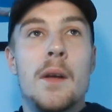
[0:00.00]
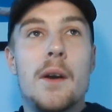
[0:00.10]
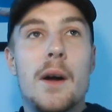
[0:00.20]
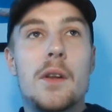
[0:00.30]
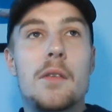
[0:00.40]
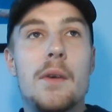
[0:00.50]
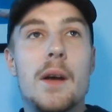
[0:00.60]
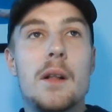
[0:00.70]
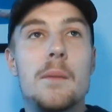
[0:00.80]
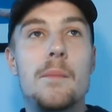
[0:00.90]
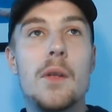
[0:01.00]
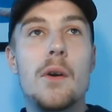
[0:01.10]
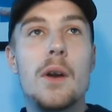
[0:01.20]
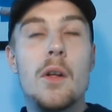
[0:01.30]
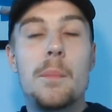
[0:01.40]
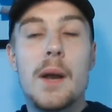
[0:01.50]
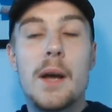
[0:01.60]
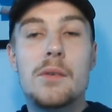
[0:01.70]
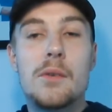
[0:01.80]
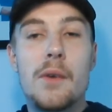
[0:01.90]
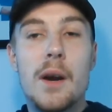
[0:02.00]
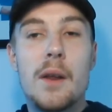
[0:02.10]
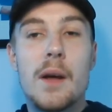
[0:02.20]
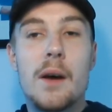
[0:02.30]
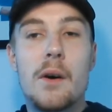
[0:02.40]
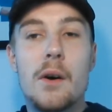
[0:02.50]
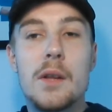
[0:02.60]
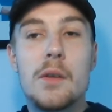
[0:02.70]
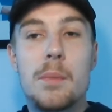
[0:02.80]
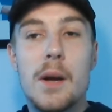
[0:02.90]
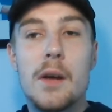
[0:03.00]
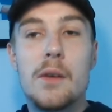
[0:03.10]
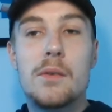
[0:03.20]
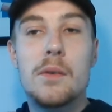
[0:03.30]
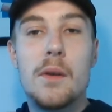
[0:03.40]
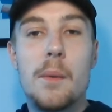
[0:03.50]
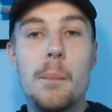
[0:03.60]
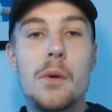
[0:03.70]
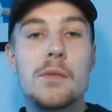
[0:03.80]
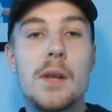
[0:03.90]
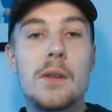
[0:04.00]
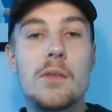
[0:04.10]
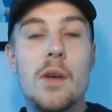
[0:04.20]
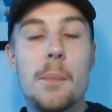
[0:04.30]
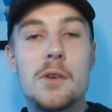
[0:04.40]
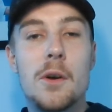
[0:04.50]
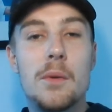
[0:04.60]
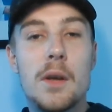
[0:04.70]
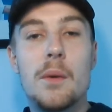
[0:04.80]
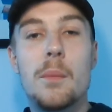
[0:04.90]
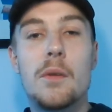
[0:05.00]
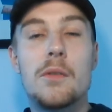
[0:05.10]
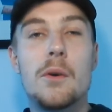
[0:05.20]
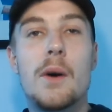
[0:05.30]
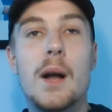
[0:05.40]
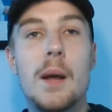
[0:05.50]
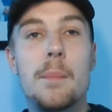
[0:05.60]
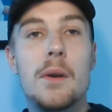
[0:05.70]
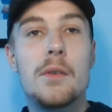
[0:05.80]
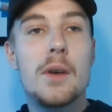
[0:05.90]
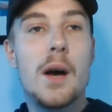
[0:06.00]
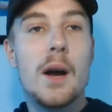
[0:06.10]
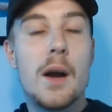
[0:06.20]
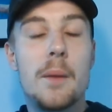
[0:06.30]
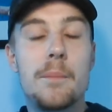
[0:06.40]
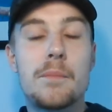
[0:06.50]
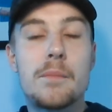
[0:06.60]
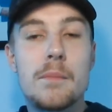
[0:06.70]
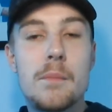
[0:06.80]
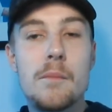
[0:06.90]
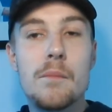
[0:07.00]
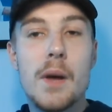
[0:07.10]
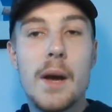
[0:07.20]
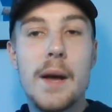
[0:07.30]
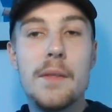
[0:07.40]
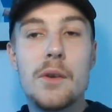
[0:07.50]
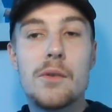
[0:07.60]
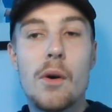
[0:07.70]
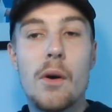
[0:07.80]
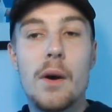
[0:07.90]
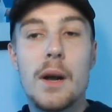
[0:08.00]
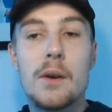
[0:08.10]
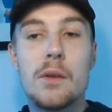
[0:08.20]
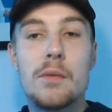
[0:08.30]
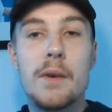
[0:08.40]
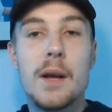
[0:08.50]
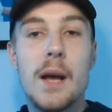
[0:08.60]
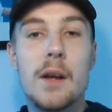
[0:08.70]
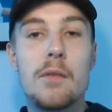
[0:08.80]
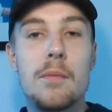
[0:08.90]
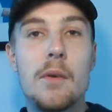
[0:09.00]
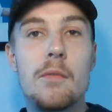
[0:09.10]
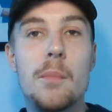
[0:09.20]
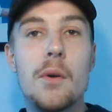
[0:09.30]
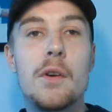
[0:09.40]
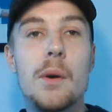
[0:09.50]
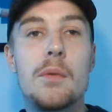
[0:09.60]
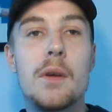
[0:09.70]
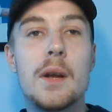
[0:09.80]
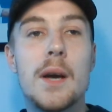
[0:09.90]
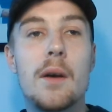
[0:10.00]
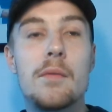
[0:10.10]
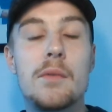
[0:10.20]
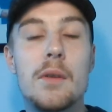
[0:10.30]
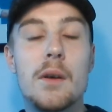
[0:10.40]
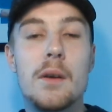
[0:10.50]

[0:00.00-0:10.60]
I just feel a little bit like Serena that all these players must sense the opportunity with no Halep and Osaka in the draw, and I just feel like if Muguruza can get off